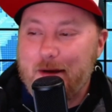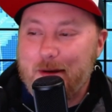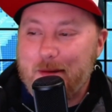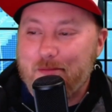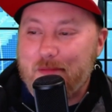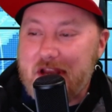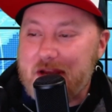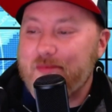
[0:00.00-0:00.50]

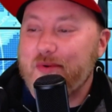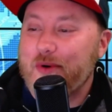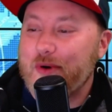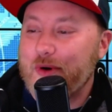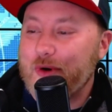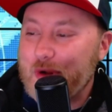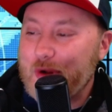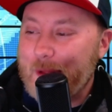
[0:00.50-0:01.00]

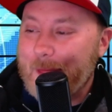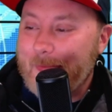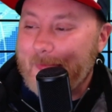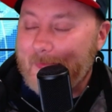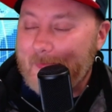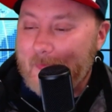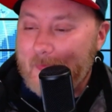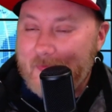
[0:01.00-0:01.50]
People
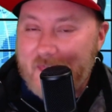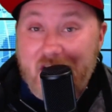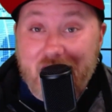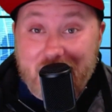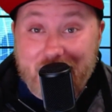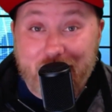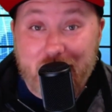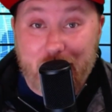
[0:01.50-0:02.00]
that
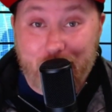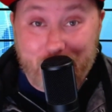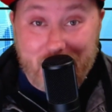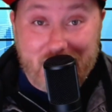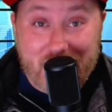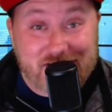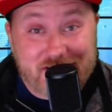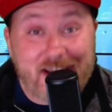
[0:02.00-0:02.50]
live in a
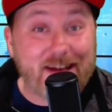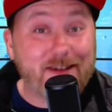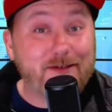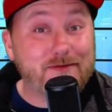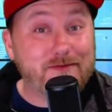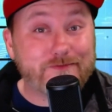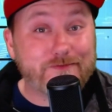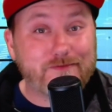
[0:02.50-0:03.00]
red state
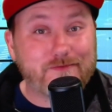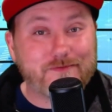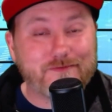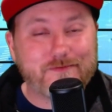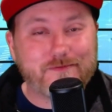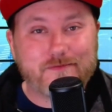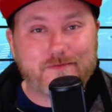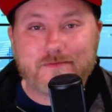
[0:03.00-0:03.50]

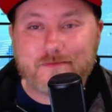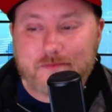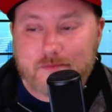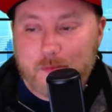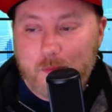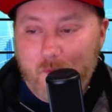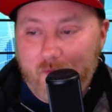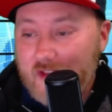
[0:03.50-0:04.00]

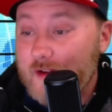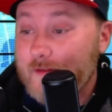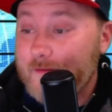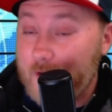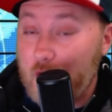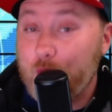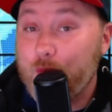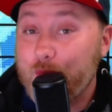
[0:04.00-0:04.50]

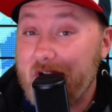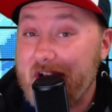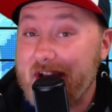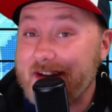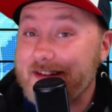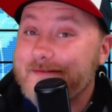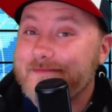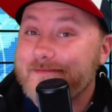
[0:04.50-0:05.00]
vote red,